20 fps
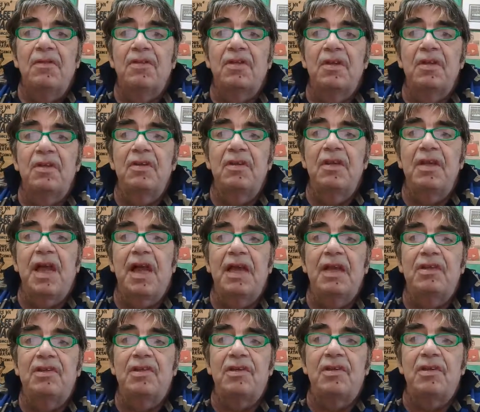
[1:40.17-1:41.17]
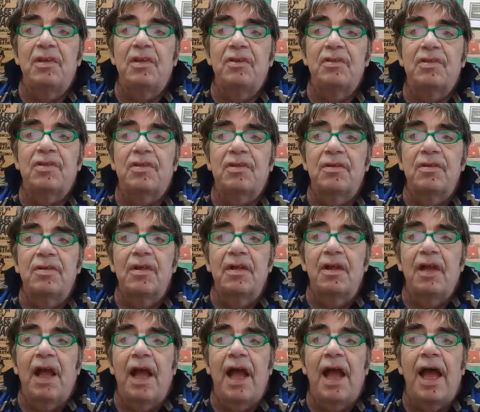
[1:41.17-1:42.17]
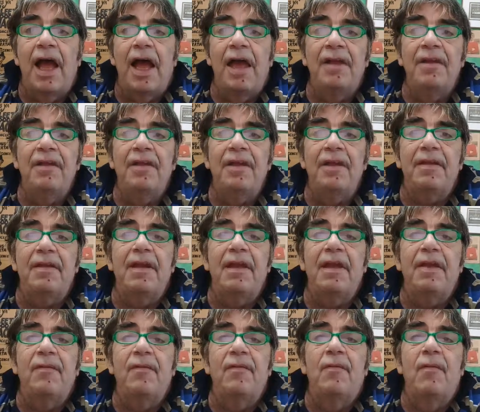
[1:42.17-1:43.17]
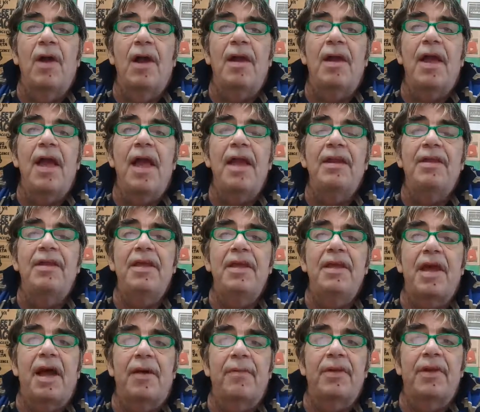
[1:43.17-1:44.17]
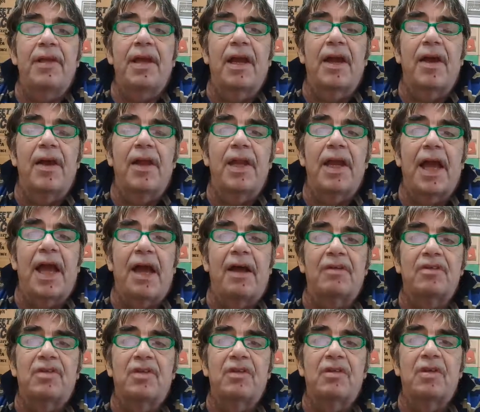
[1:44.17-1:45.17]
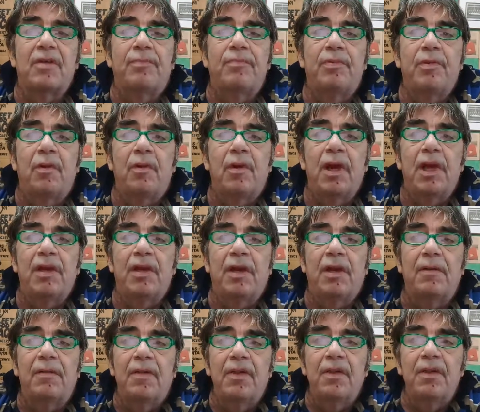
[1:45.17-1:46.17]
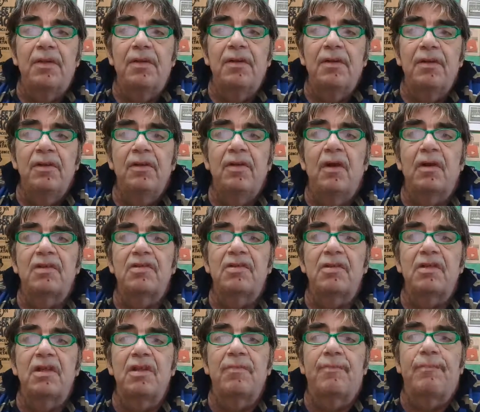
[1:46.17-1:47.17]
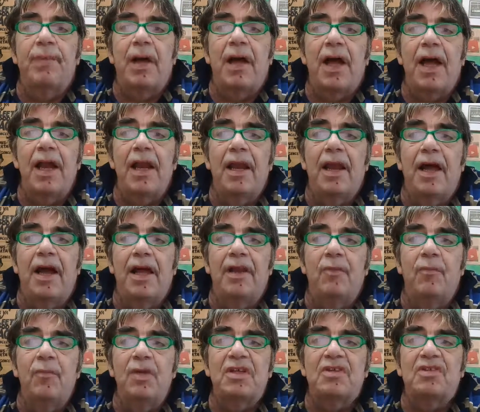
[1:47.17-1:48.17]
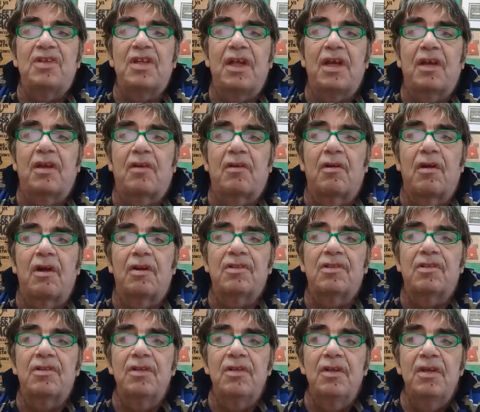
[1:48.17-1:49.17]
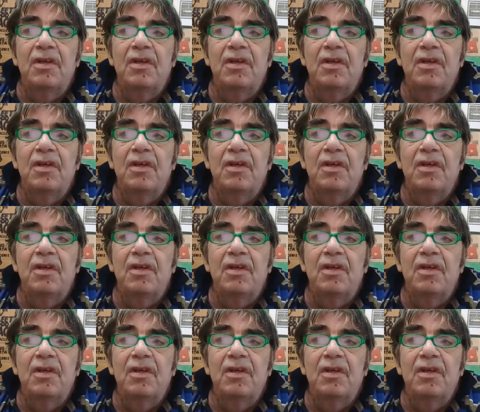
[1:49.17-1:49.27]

to Jesus, and it ended up going out to De Bruyne, who got to the byline and whisked it across